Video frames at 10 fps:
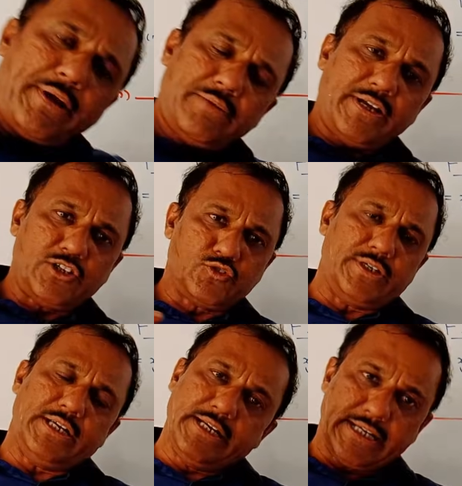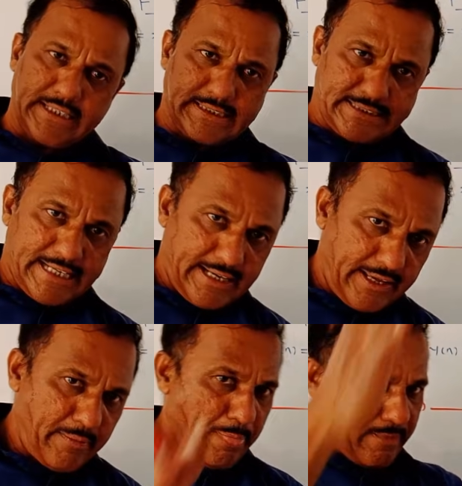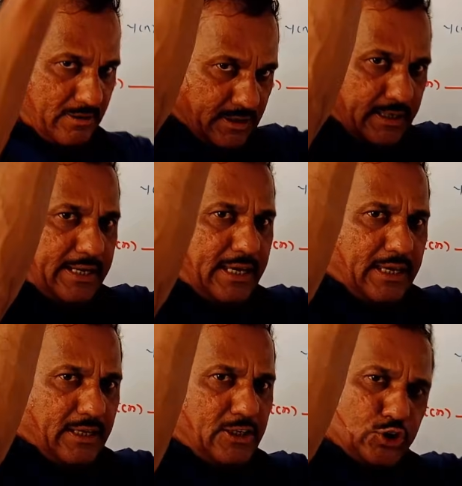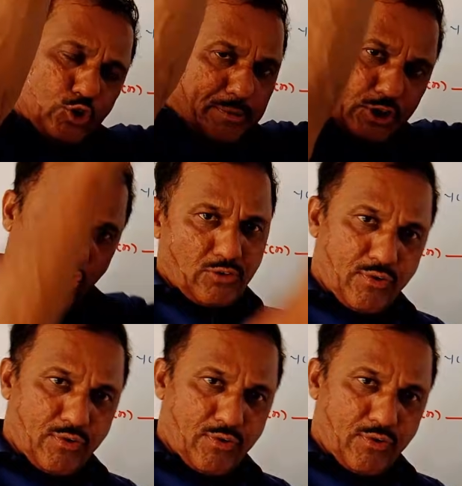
n minus 1 indicates delay. Delay is to be drawn